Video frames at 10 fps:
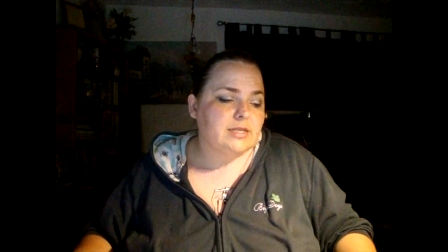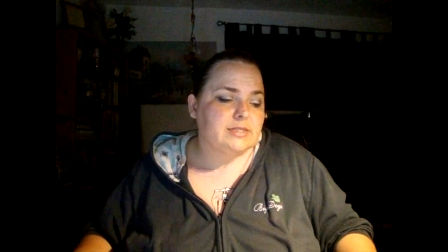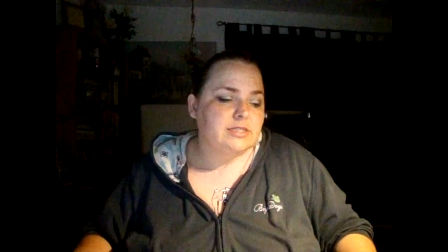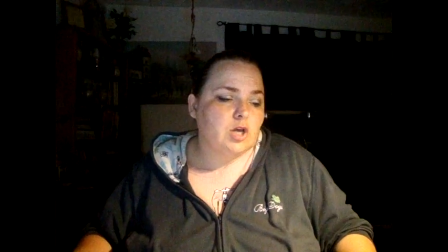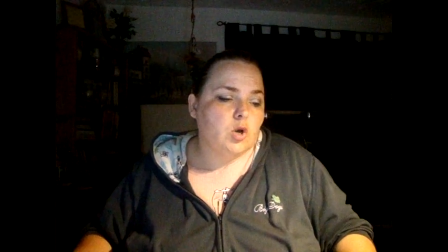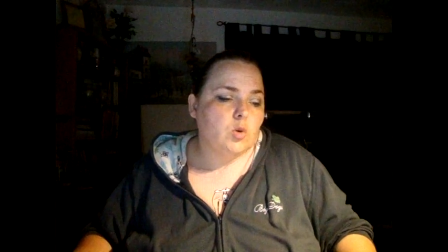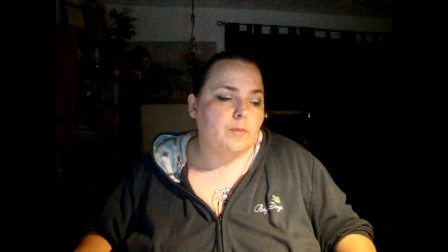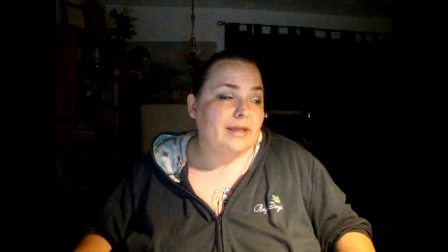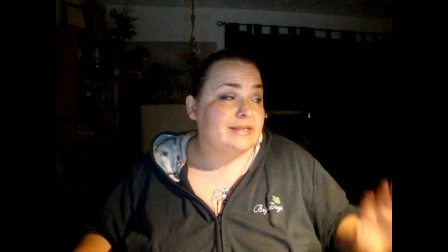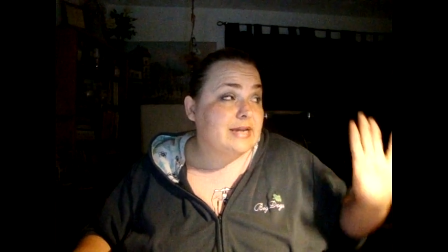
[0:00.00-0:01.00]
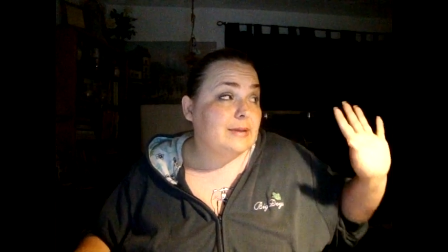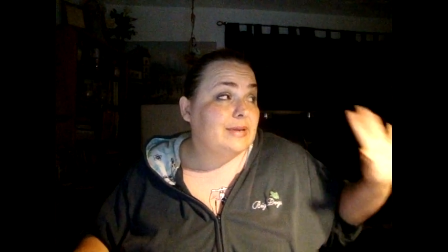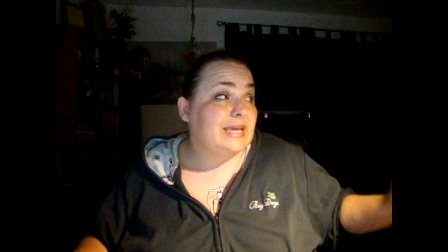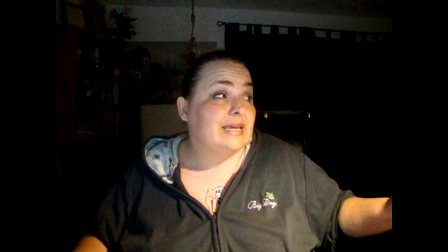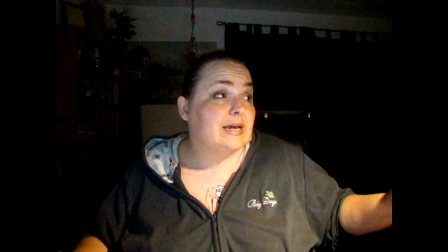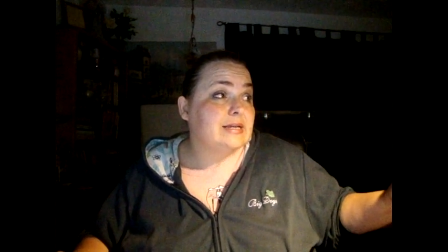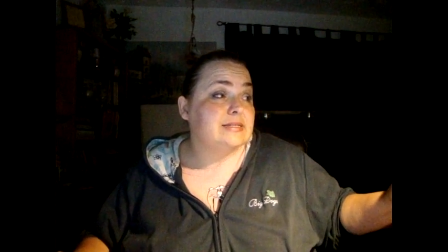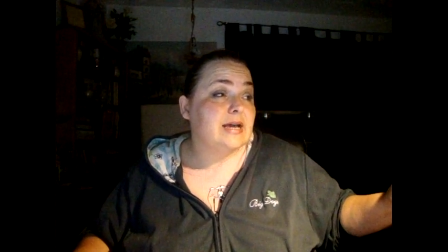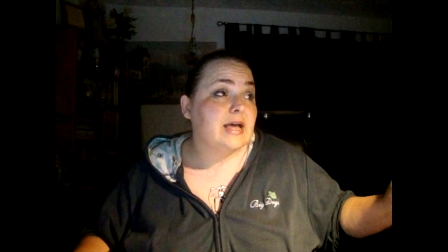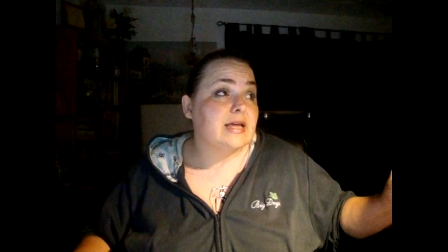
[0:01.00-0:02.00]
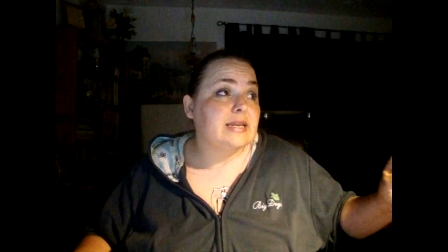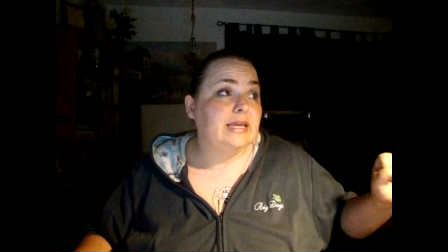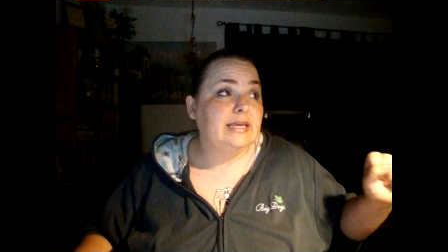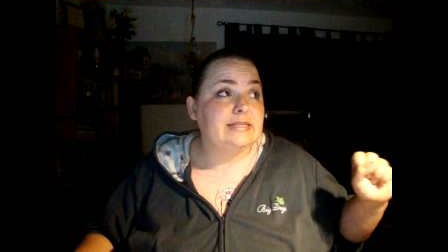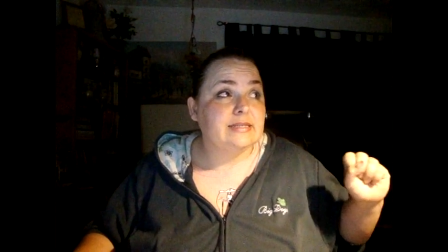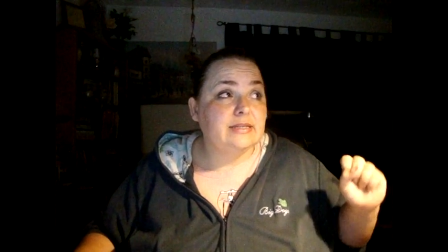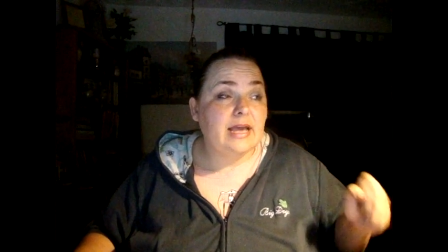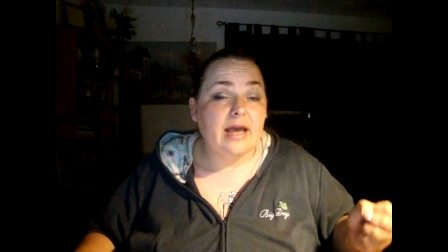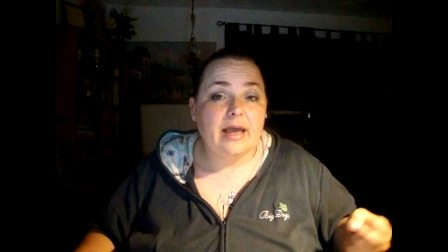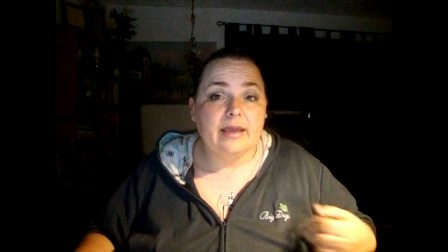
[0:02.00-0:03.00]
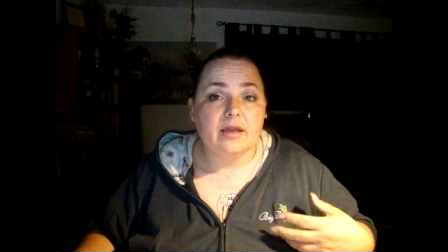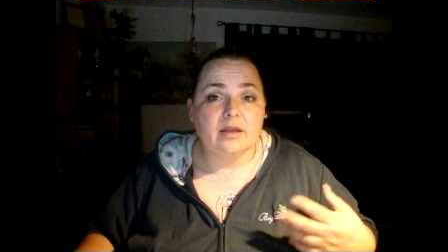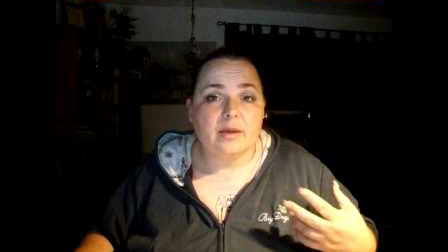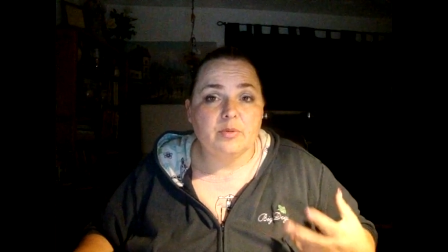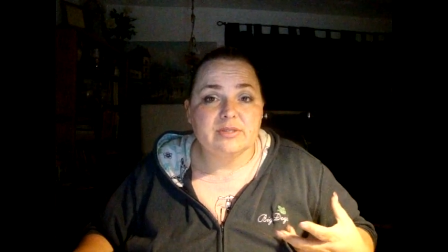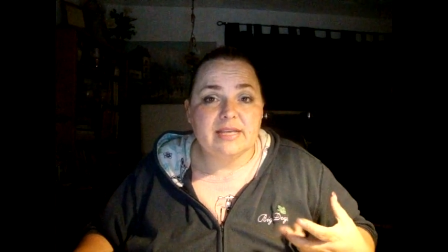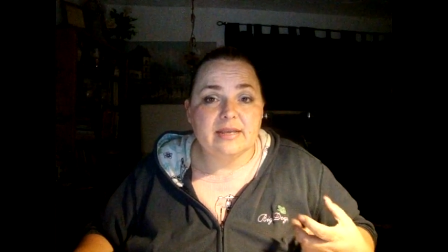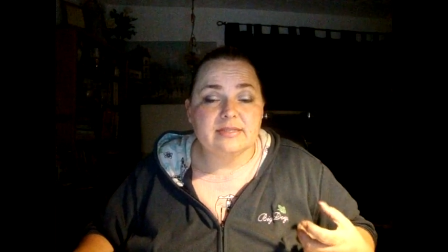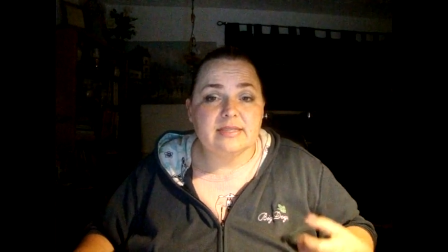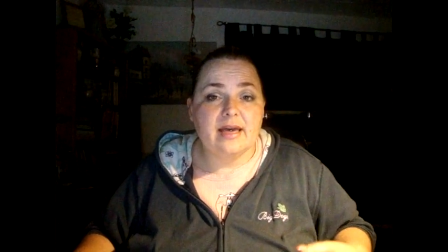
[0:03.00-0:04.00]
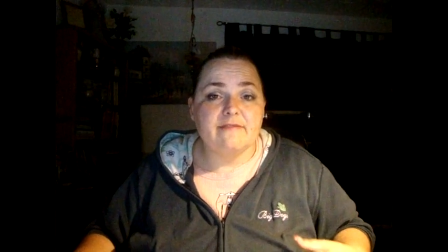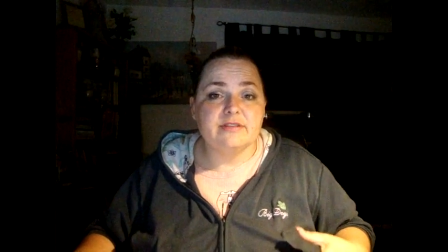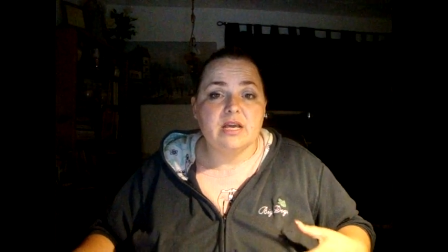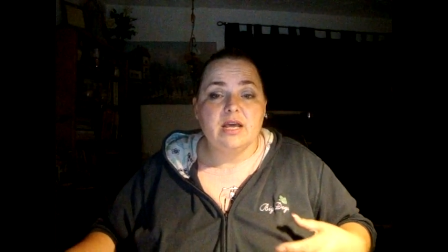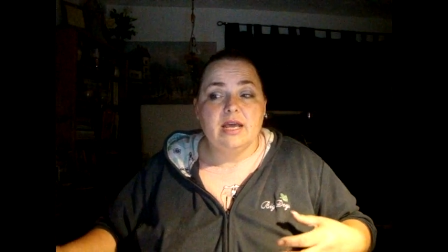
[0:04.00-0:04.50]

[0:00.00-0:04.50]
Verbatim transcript: so by the time he got done, he said, yeah, I got a couple seconds left.